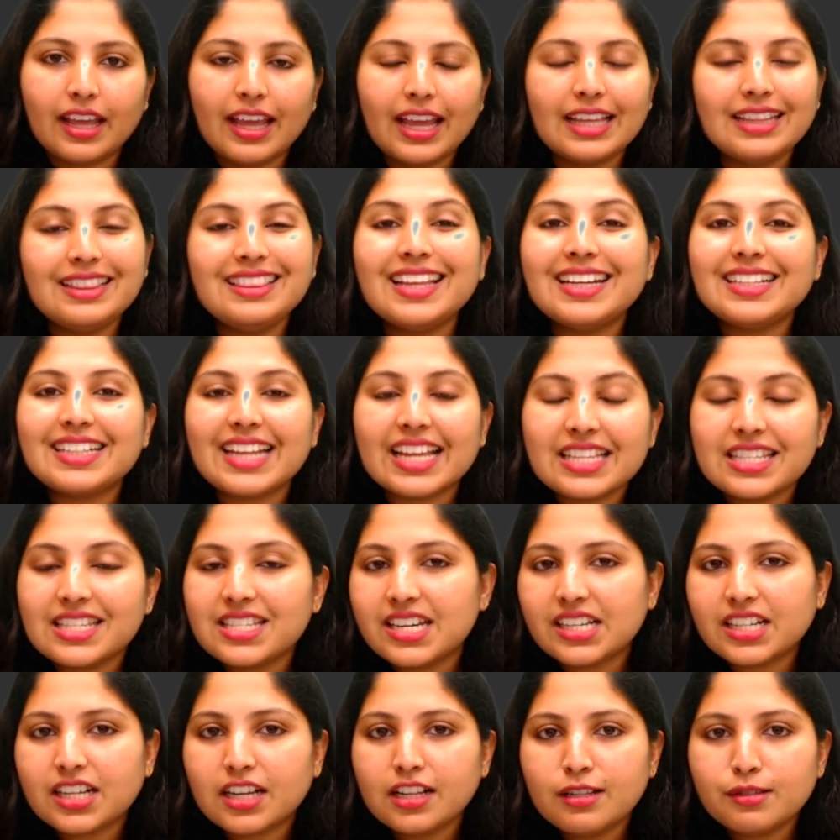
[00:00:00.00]
In the
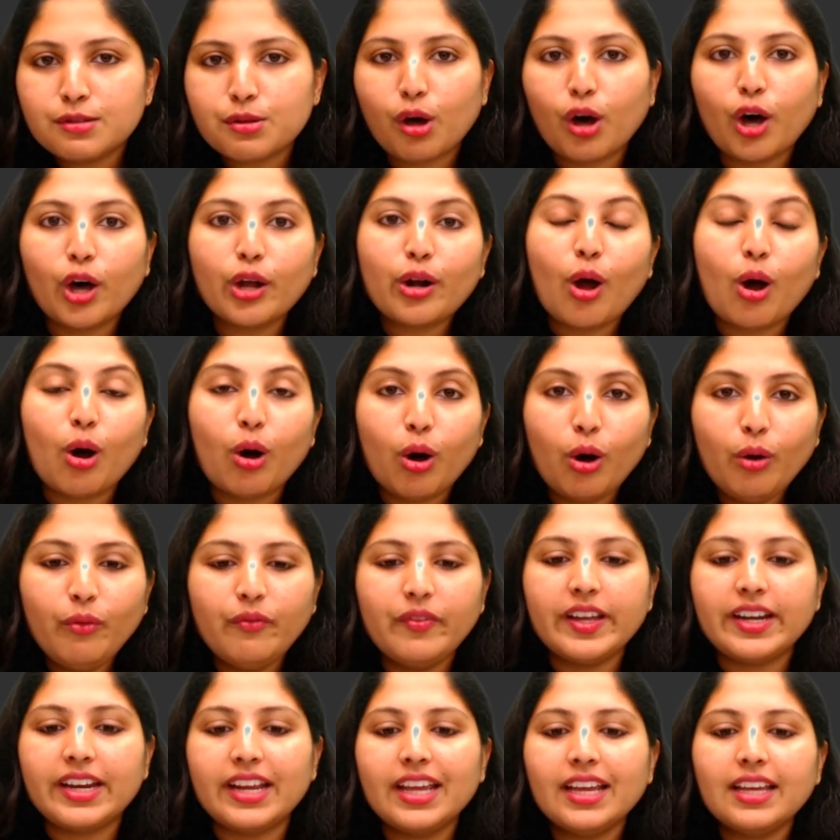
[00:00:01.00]
testicles or
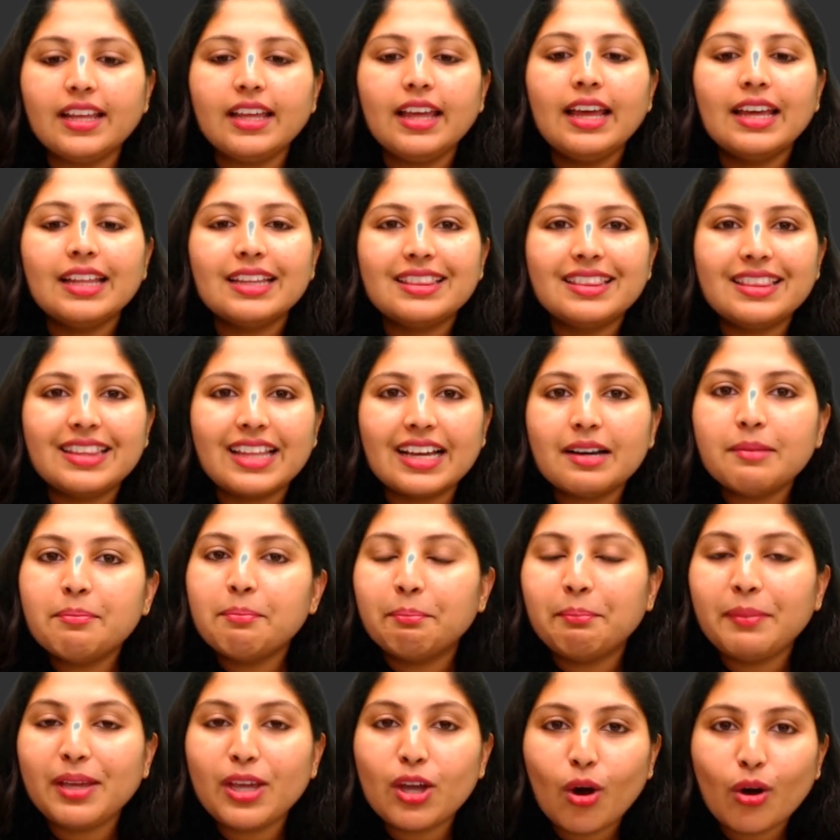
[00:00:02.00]
ovary, the
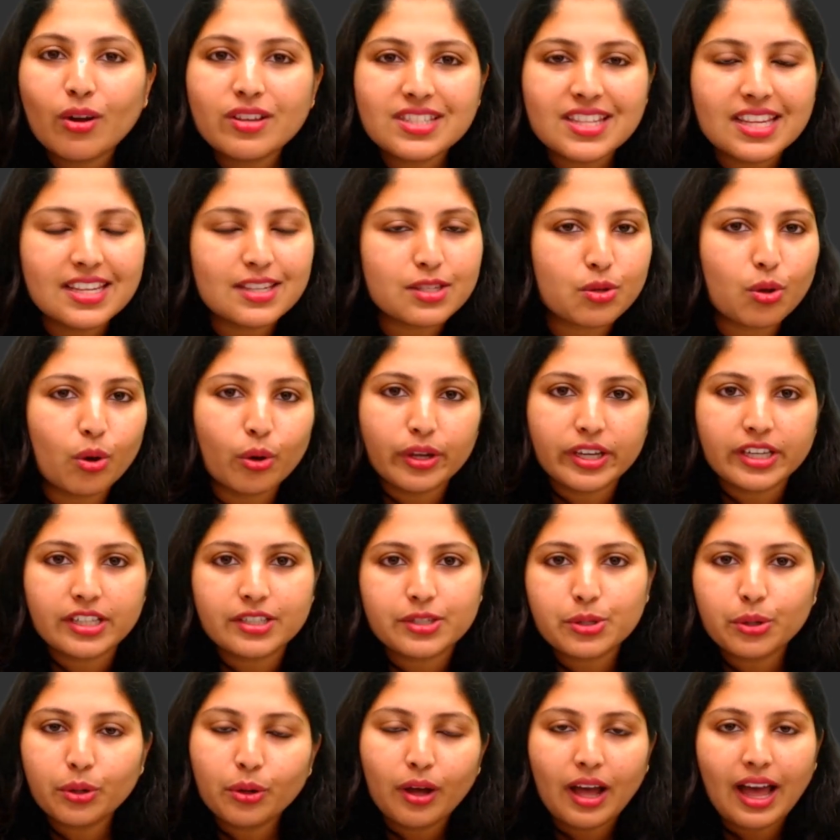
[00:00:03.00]
meiosis is going
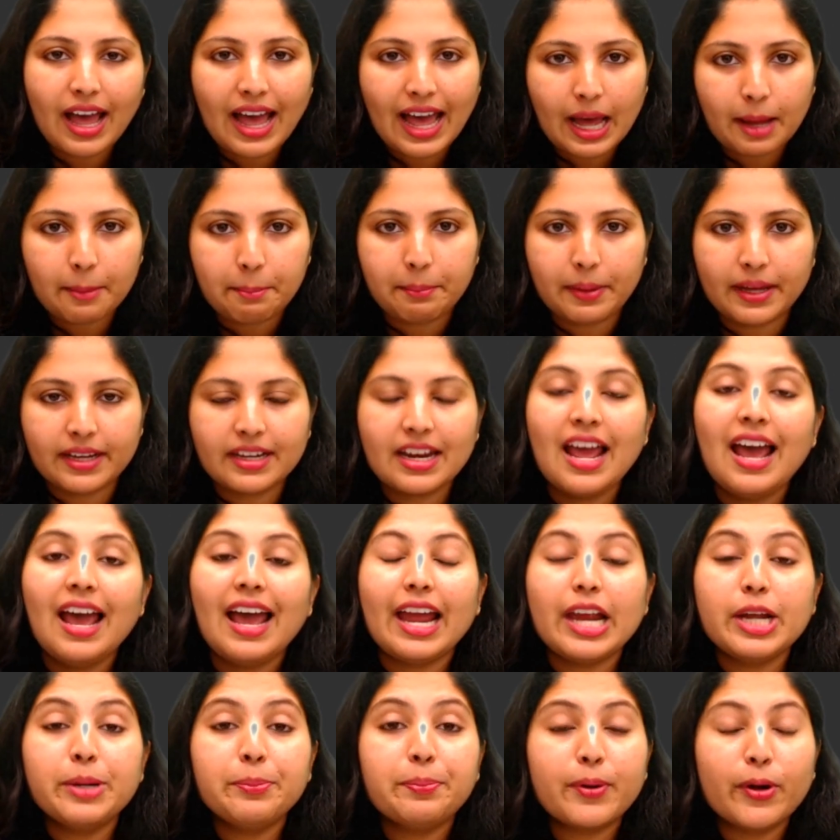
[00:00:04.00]
to happen
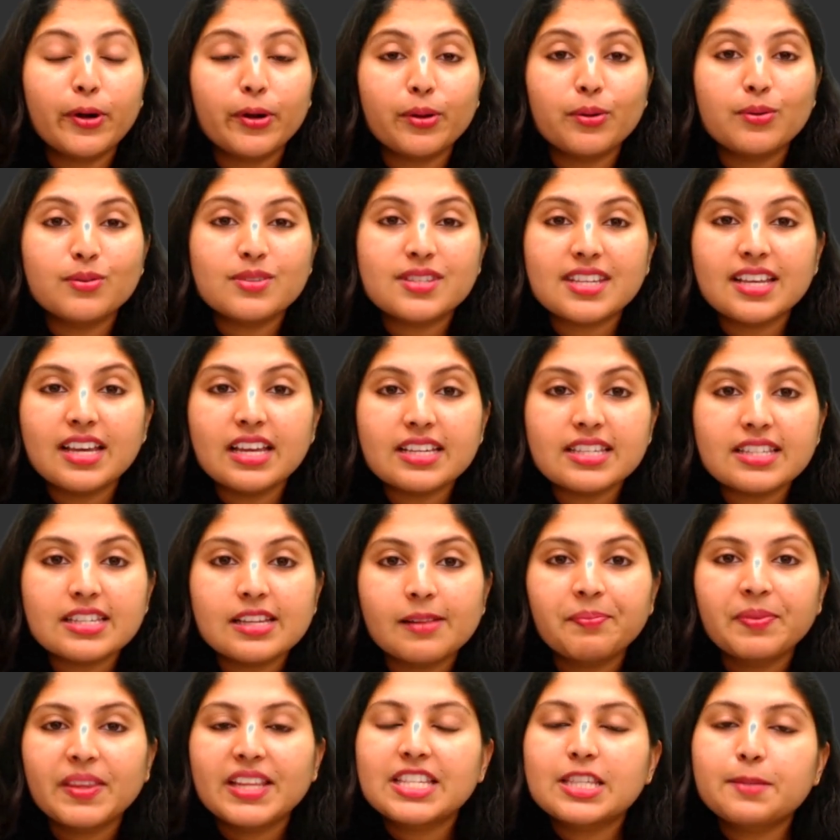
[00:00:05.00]
and produces
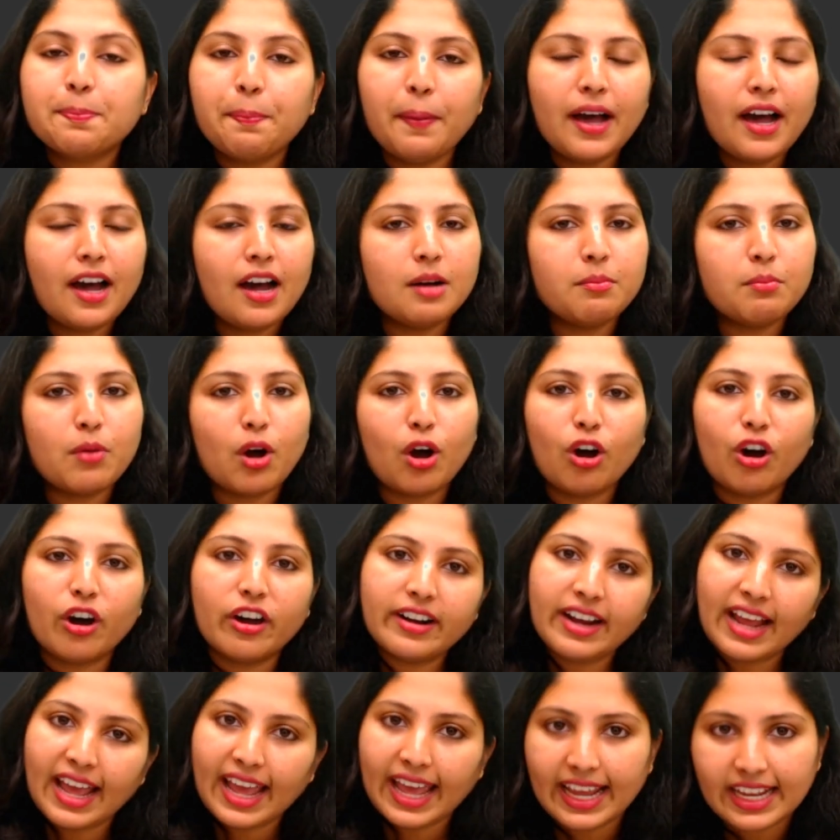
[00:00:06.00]
sperm or
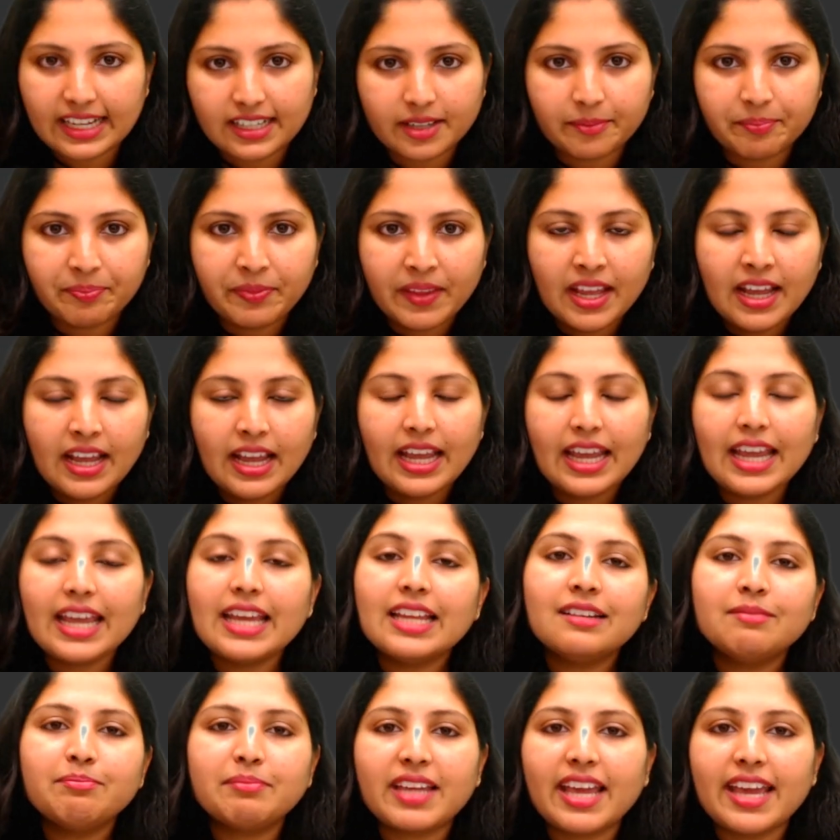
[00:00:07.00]
egg. In
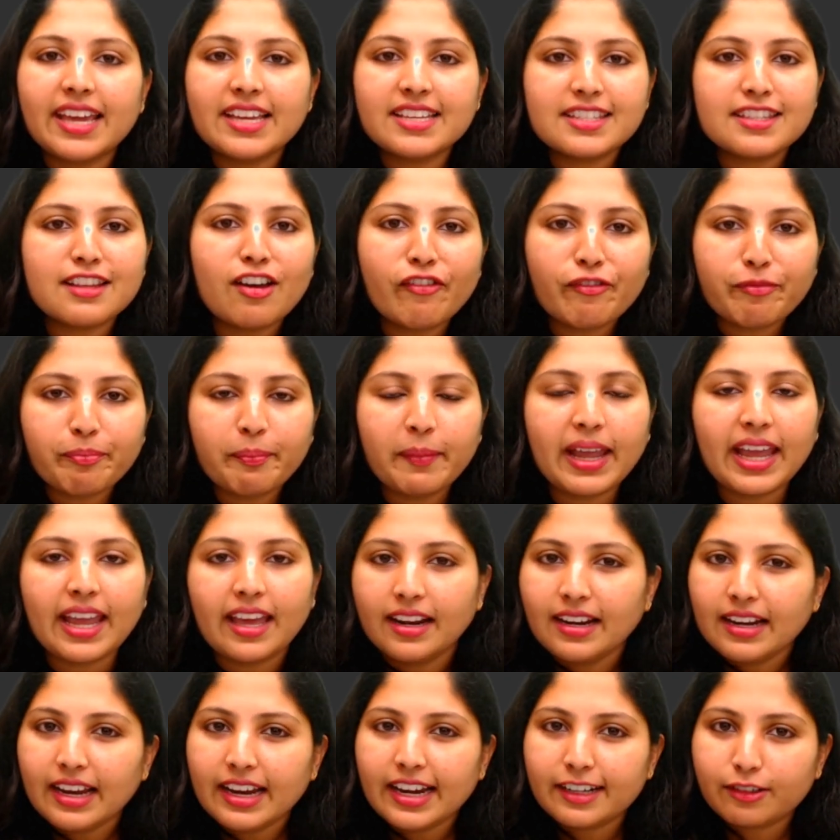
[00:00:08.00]
case of
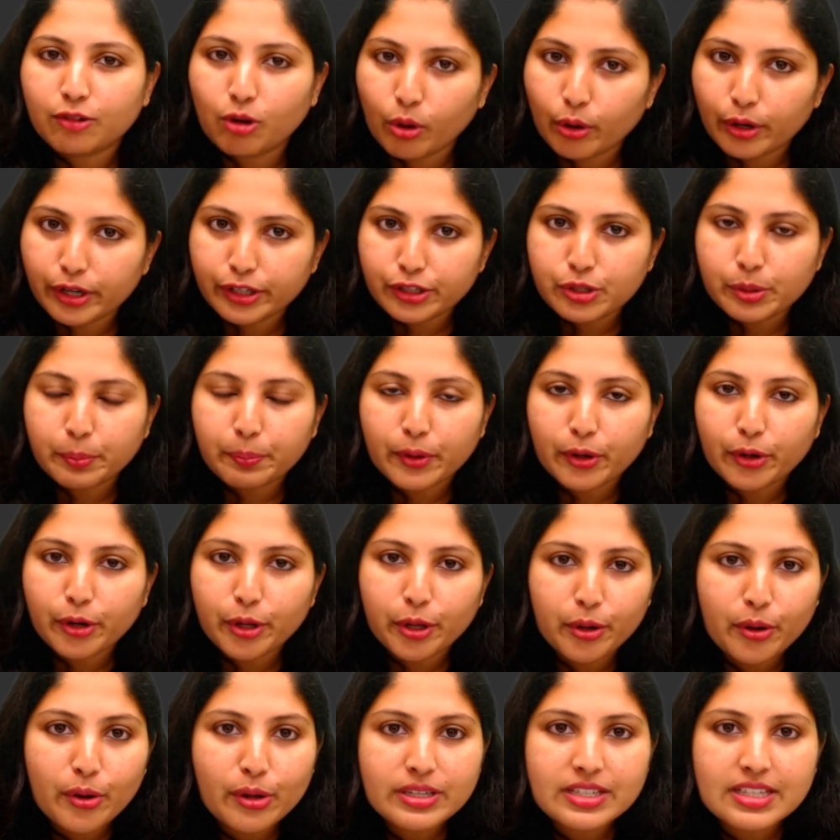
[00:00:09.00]
male, it going to
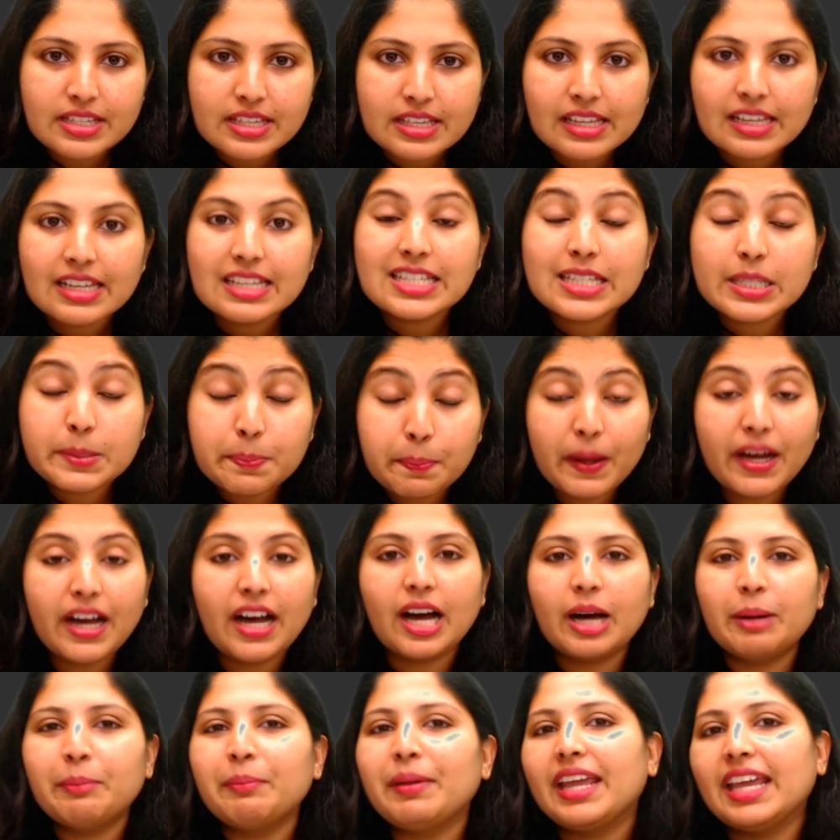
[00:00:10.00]
produce
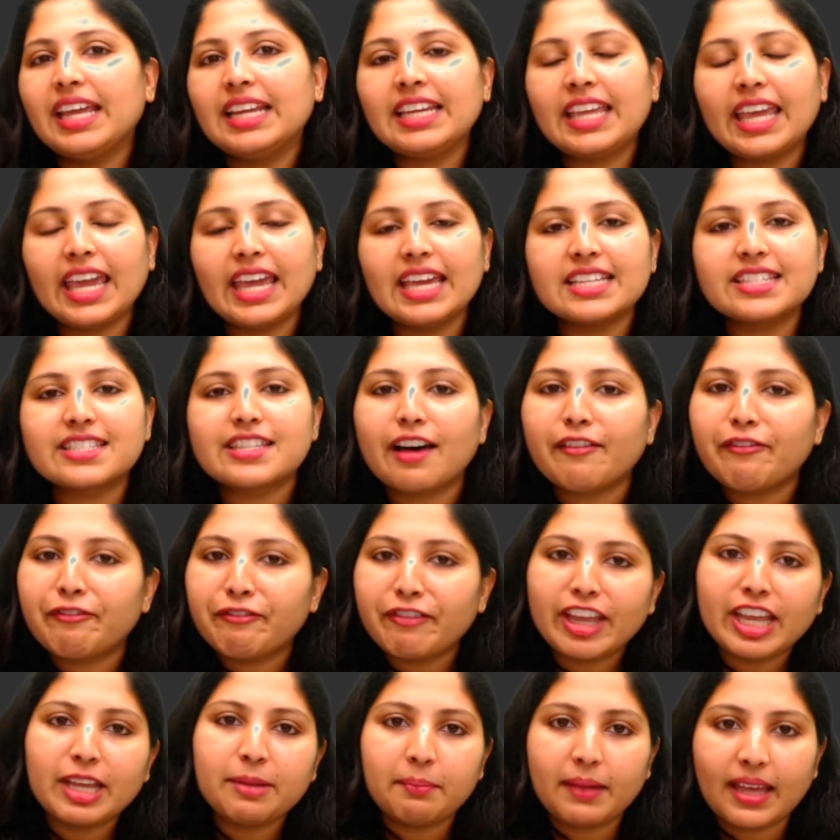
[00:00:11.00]
sperm. In case of
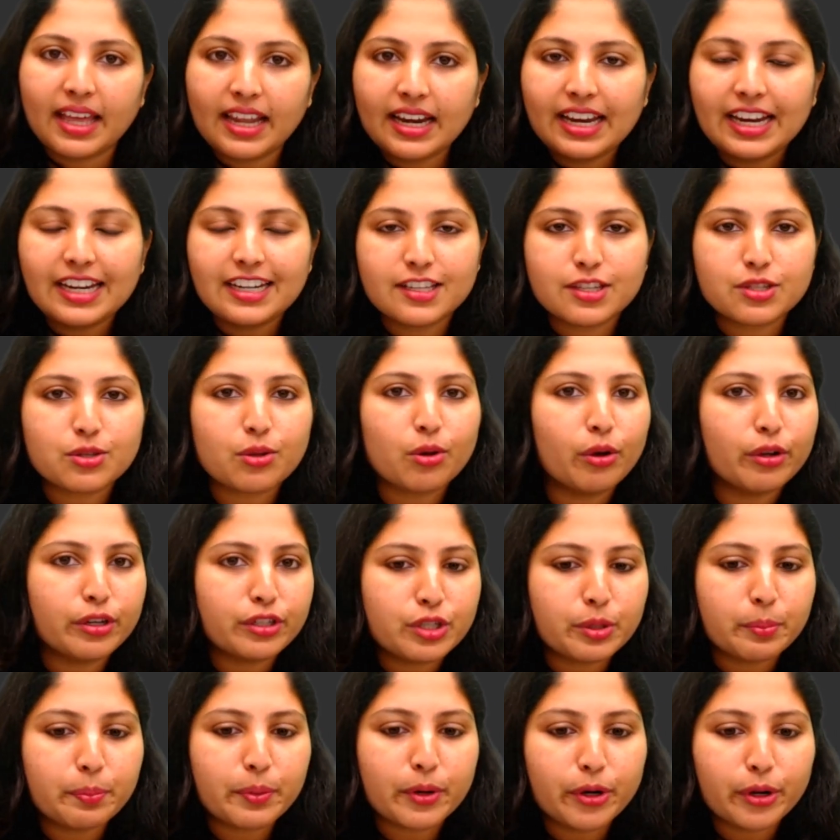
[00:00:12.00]
female, it is going
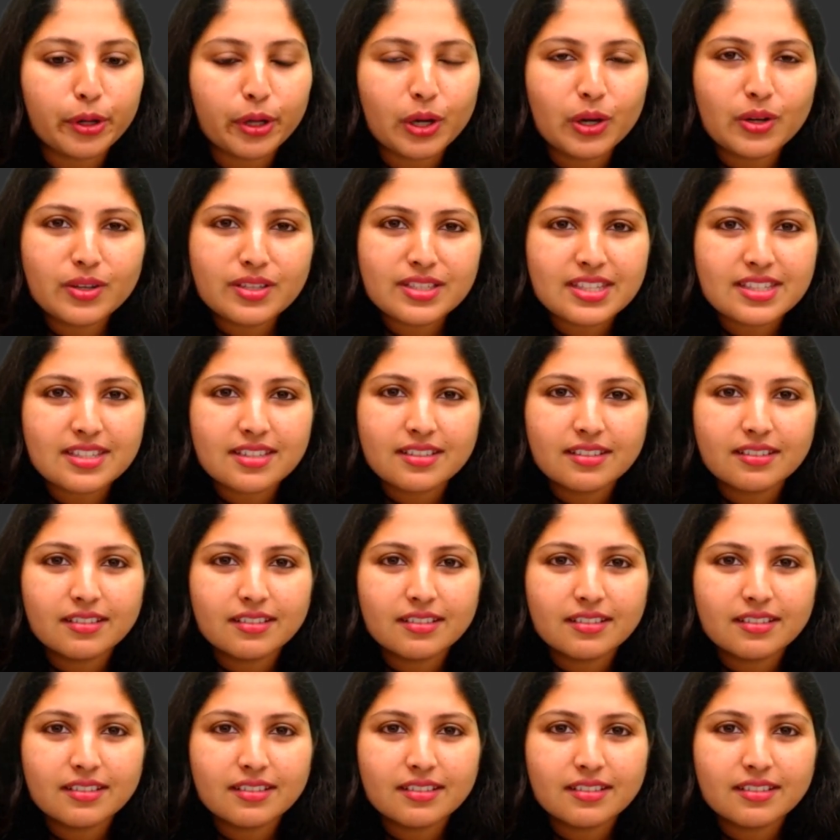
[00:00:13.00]
to produce